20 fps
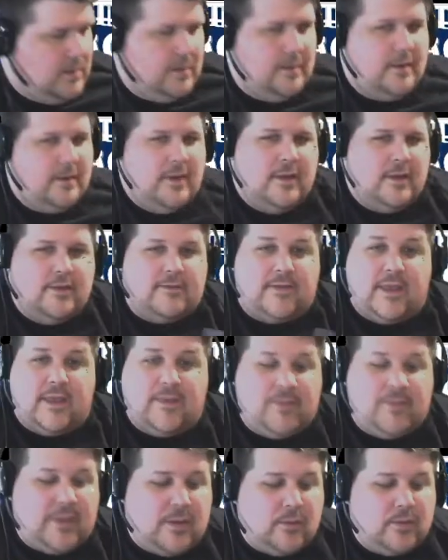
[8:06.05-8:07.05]
Same
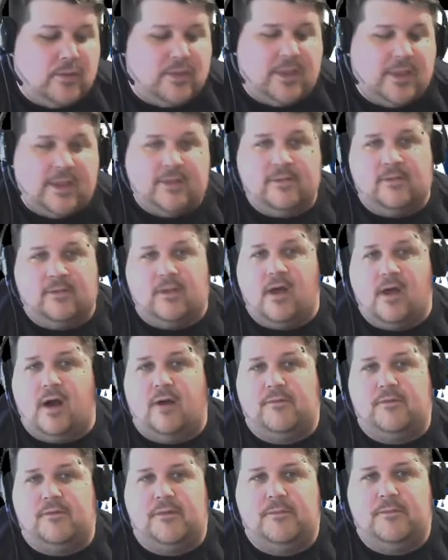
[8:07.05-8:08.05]
thing with Leighton's
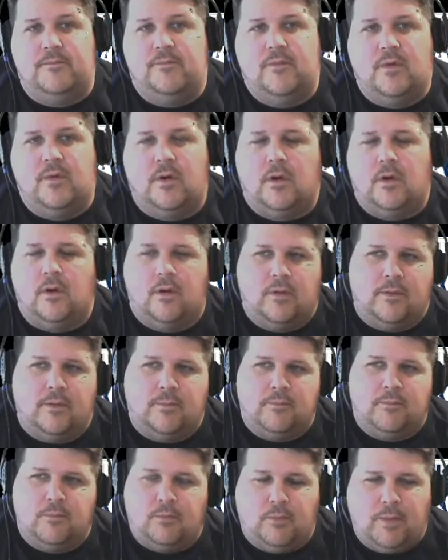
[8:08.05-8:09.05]
Loft. Or
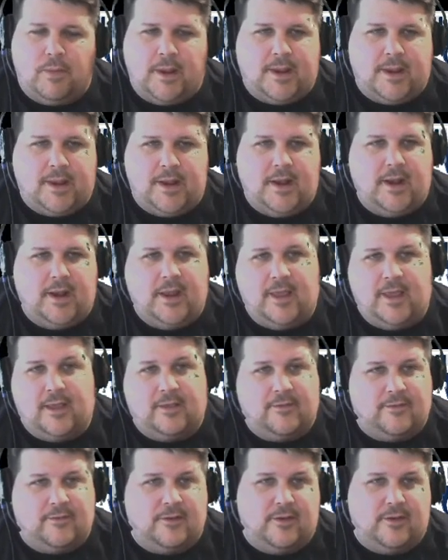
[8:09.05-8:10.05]
bacon and
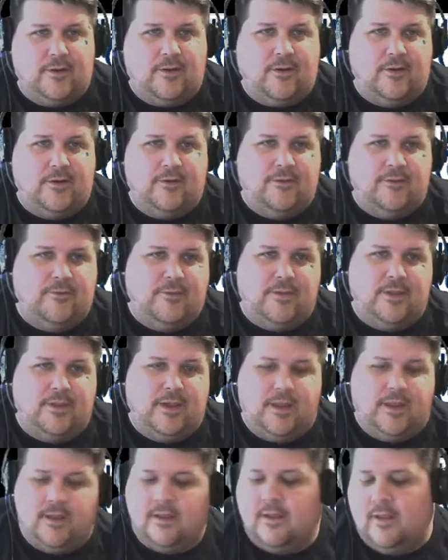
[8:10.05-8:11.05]
eggs and
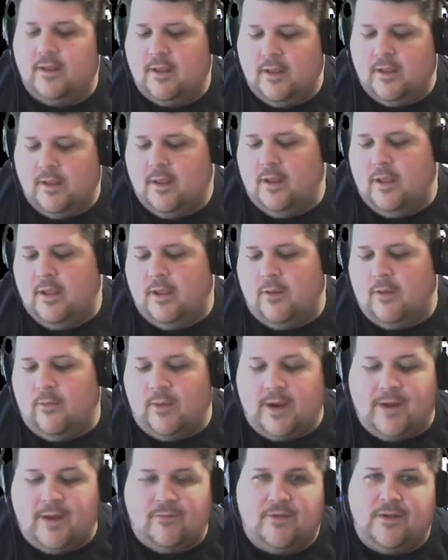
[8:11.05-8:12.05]
Leighton.
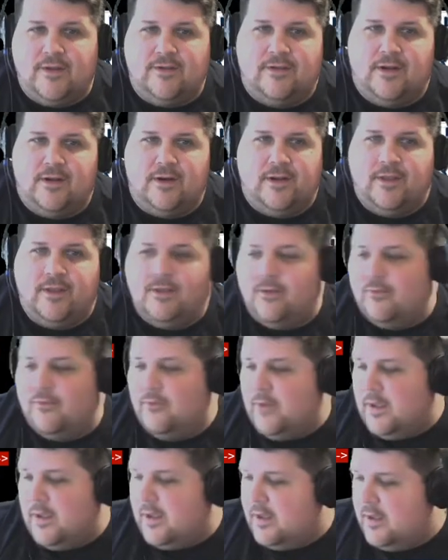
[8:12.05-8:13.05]
Whatever he's calling it this week.